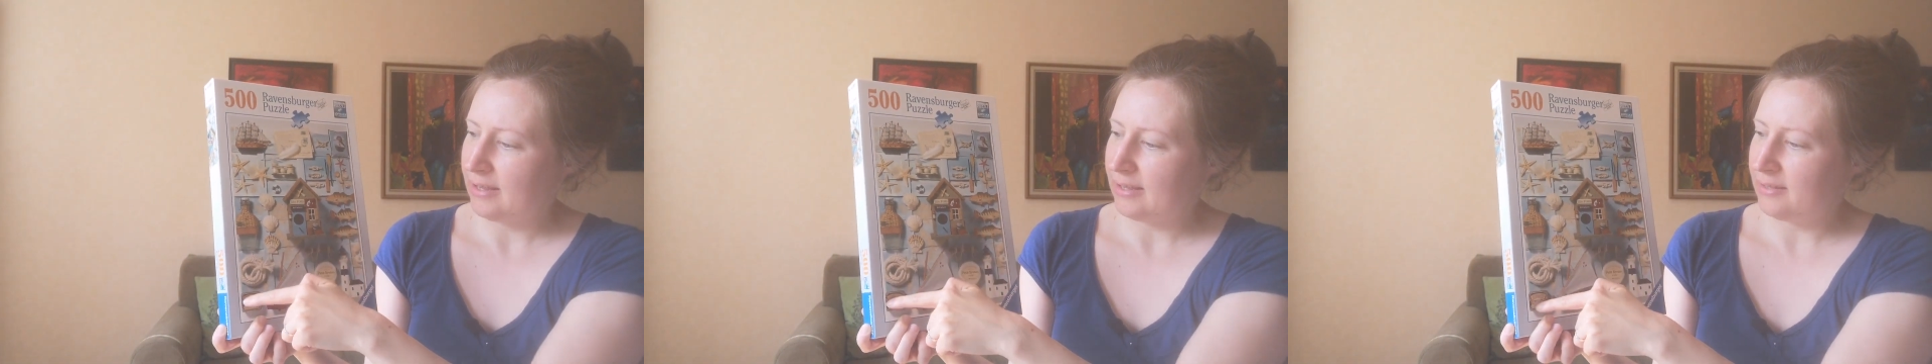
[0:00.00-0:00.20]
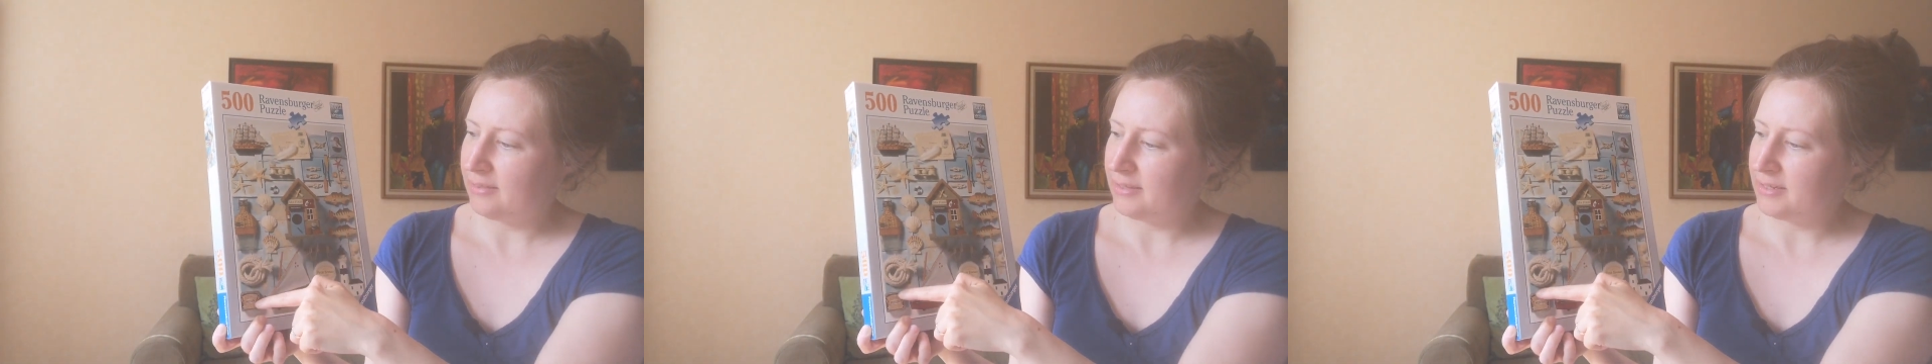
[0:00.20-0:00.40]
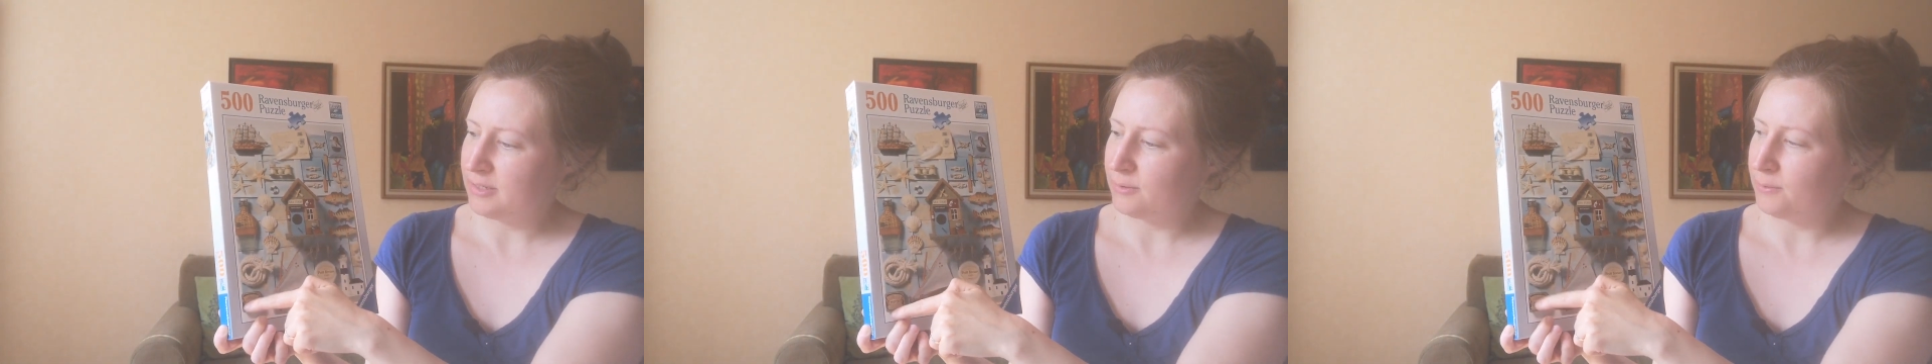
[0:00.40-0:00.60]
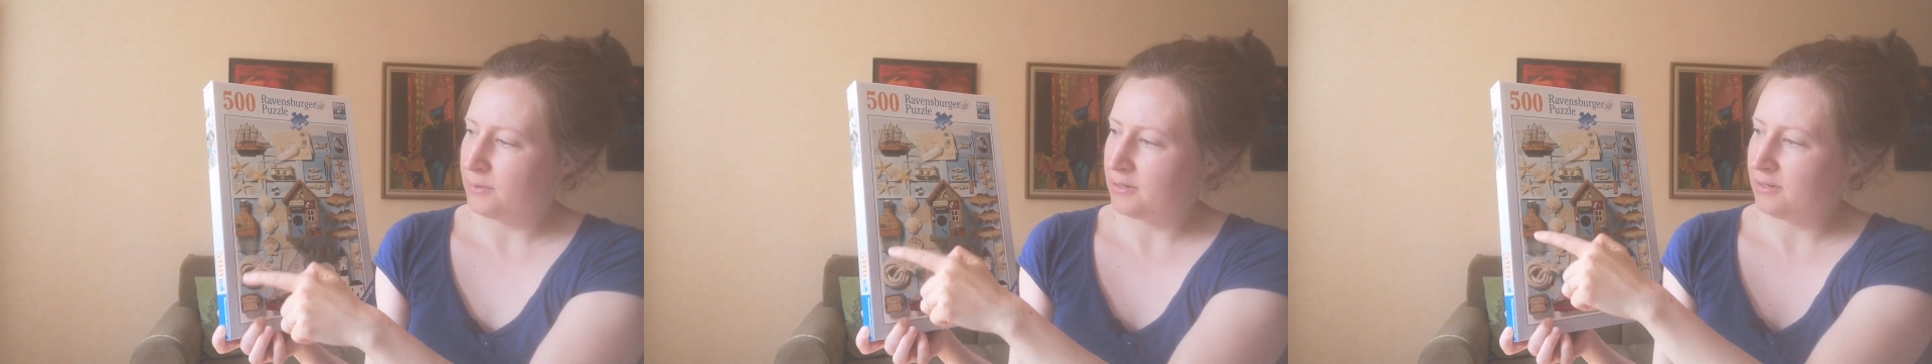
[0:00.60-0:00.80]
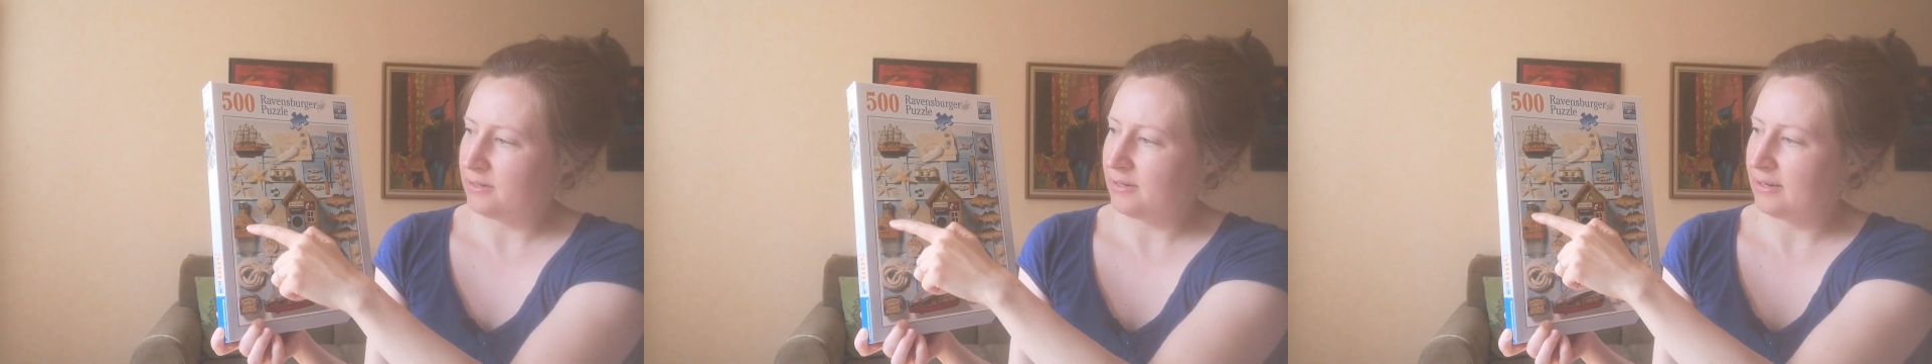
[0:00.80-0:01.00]
and this
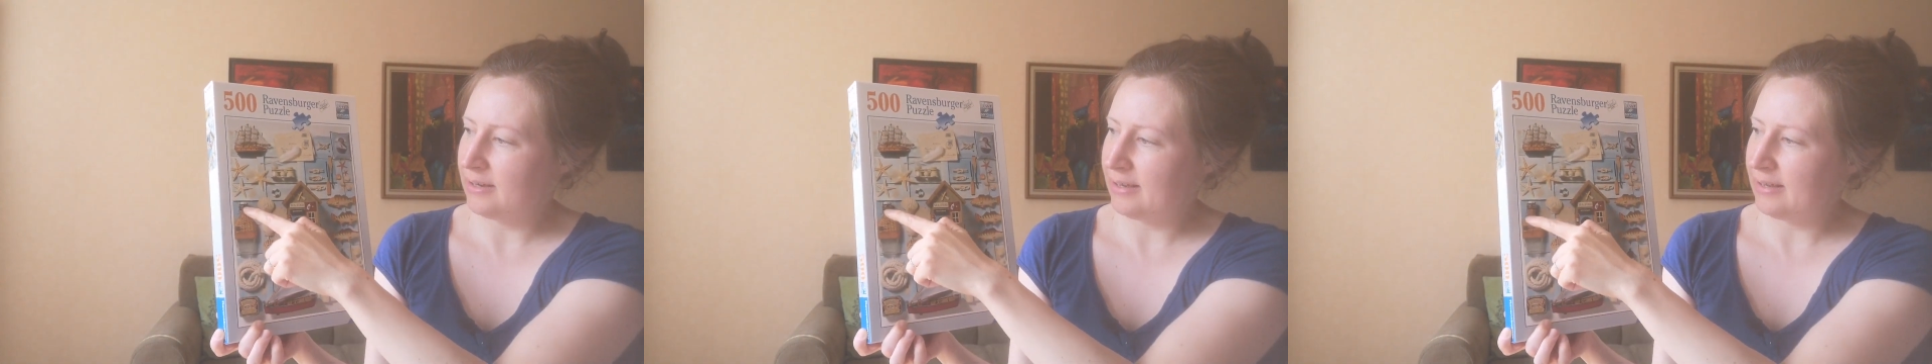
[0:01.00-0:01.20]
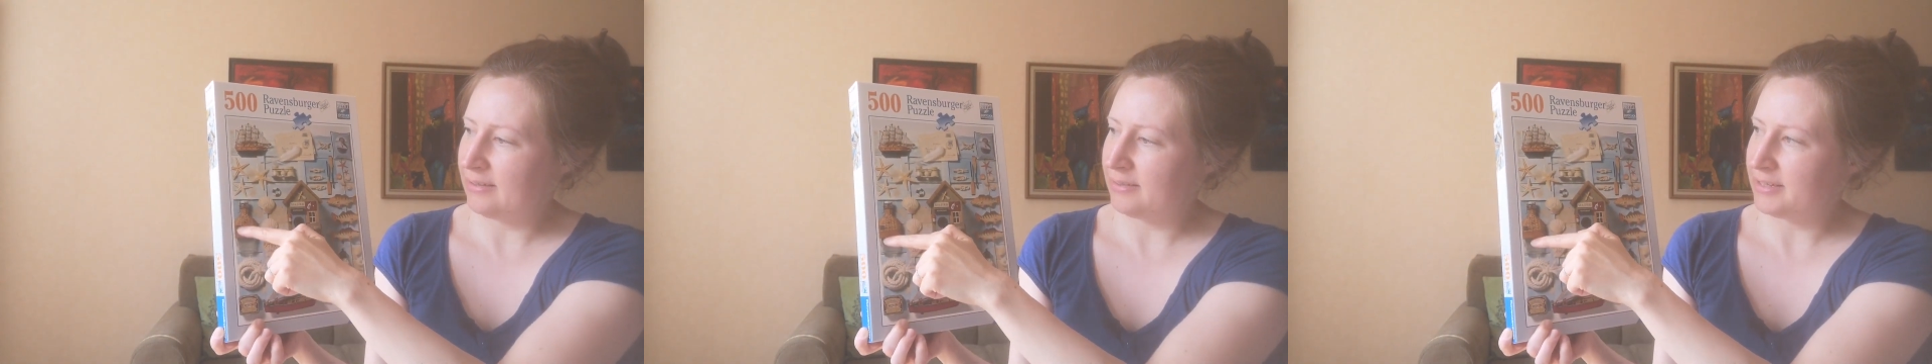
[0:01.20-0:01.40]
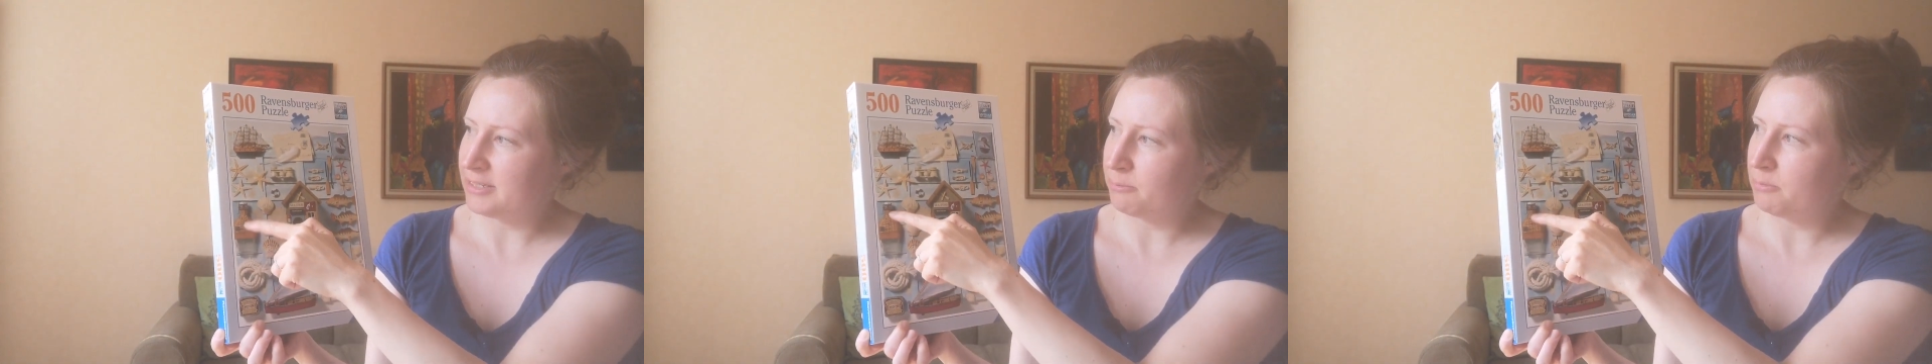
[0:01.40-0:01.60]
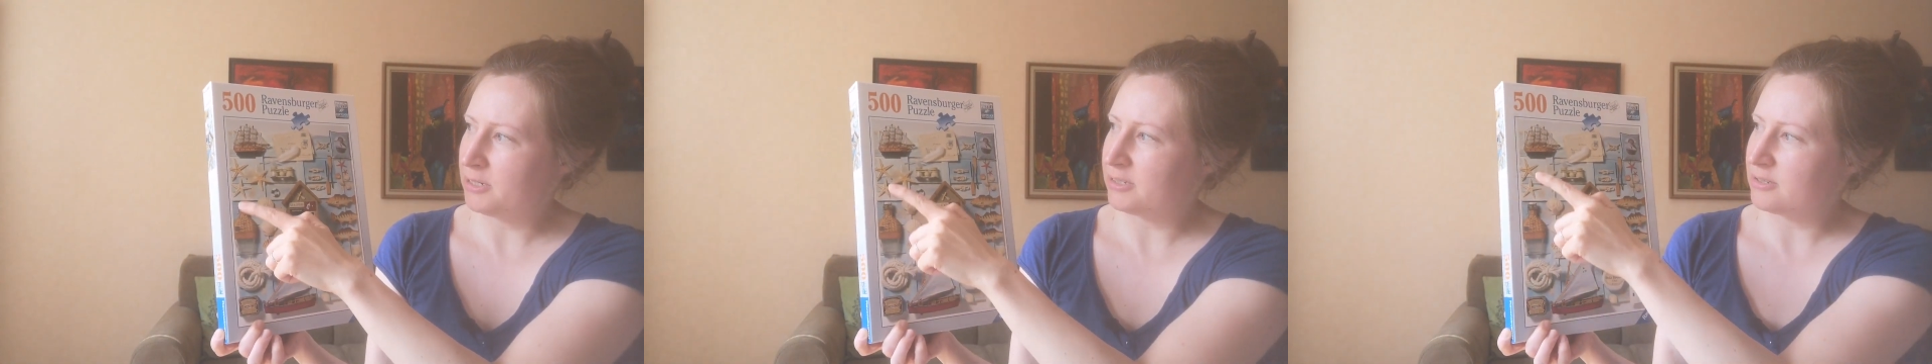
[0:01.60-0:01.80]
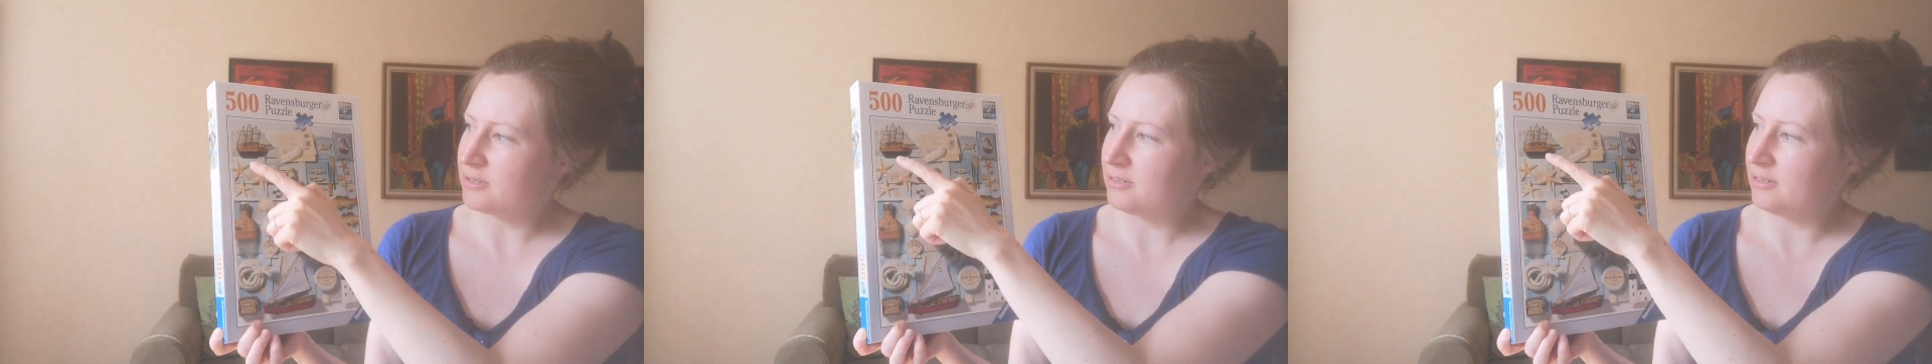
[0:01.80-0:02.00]
one and this
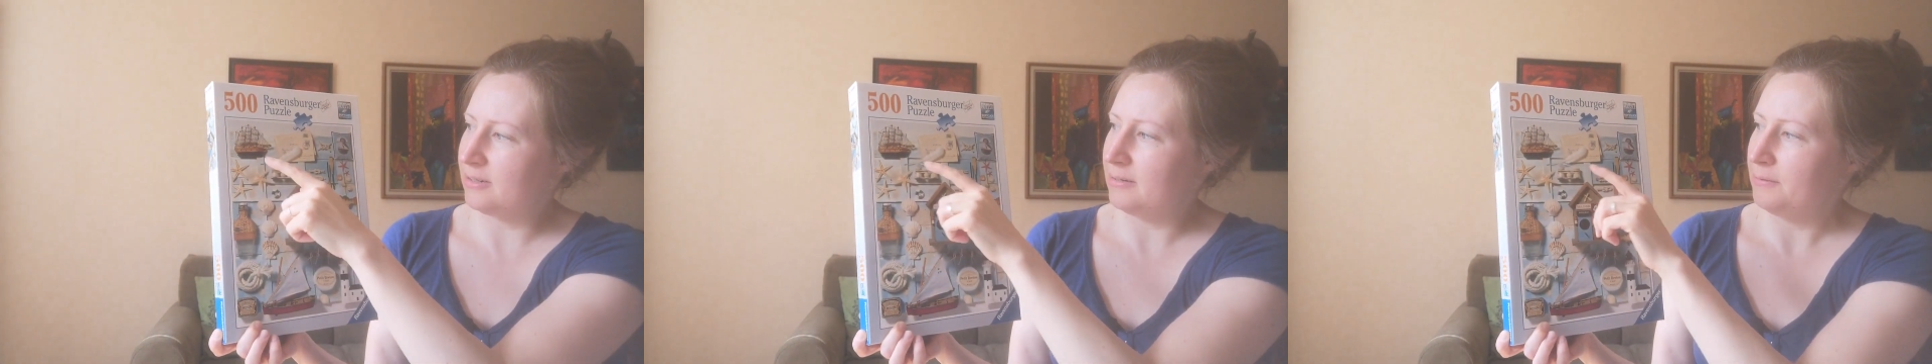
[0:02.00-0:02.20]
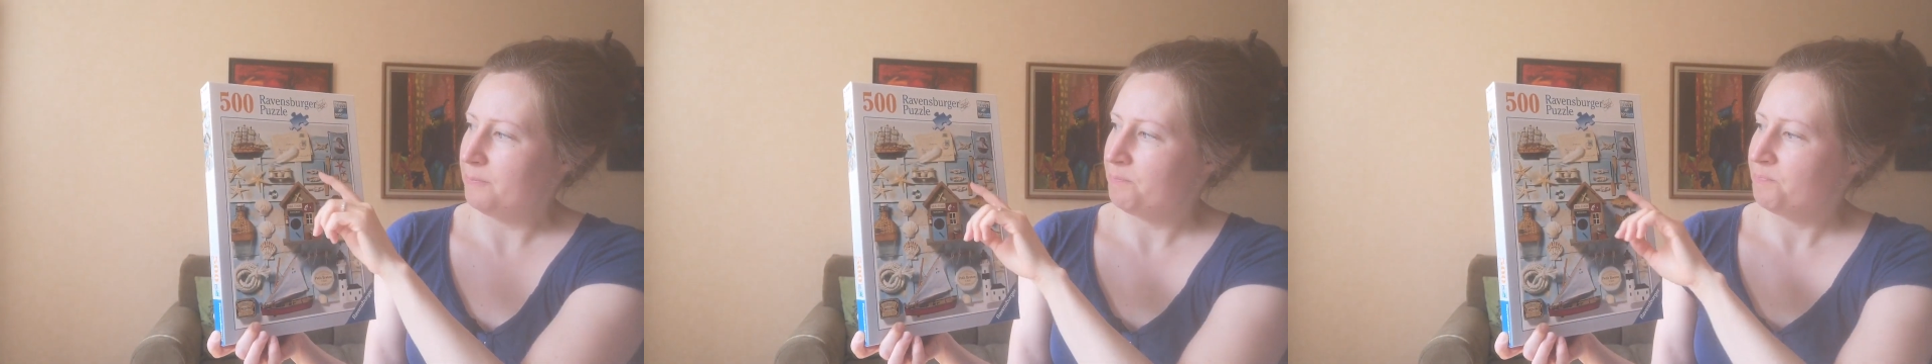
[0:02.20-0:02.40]
bottle.